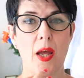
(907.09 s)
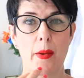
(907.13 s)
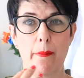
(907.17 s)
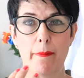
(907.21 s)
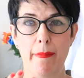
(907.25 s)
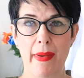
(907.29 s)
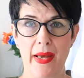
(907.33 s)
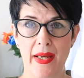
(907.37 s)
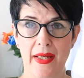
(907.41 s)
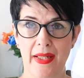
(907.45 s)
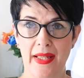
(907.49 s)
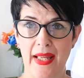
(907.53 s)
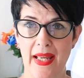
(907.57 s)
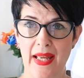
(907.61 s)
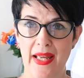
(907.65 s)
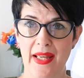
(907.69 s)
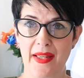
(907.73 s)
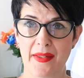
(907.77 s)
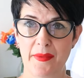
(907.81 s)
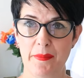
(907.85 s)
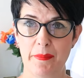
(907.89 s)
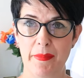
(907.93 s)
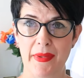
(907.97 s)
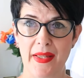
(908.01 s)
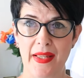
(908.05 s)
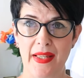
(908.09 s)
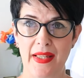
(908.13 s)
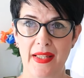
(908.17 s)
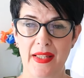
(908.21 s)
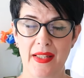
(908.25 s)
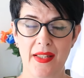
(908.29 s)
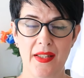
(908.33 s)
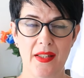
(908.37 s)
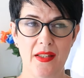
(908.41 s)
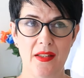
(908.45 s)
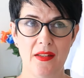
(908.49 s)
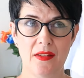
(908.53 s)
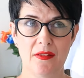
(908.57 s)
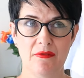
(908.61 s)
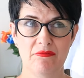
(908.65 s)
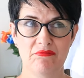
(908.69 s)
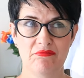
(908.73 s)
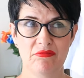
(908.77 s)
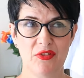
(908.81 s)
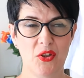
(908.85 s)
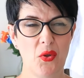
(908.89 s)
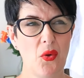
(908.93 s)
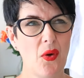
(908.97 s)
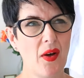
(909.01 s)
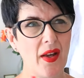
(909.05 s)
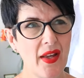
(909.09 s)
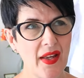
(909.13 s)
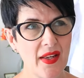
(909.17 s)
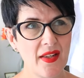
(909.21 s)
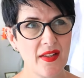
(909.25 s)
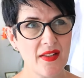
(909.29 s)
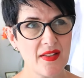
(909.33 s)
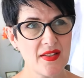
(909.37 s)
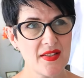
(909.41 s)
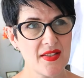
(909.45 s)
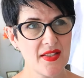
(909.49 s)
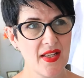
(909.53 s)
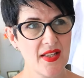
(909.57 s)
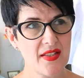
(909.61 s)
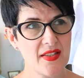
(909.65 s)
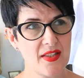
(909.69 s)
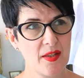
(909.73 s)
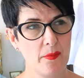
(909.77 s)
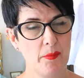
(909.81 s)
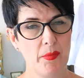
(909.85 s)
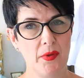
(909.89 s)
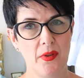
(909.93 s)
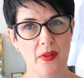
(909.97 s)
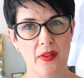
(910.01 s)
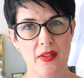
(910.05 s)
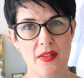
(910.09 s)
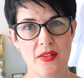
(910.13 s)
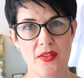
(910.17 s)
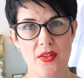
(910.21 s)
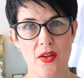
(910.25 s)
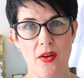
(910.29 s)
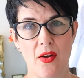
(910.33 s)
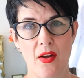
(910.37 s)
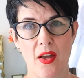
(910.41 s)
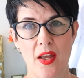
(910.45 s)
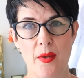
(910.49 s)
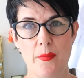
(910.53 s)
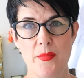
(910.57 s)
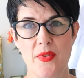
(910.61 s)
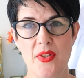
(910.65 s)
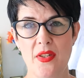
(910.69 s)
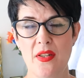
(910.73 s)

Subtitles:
but can be quite inaccessible at times.